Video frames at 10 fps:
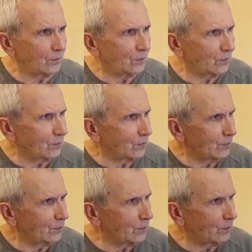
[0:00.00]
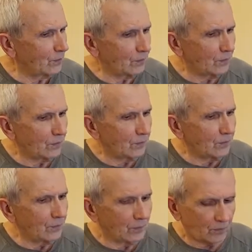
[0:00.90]

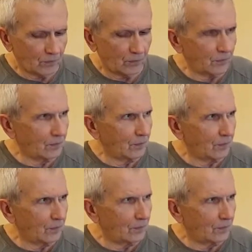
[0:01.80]
The person shown says nothing.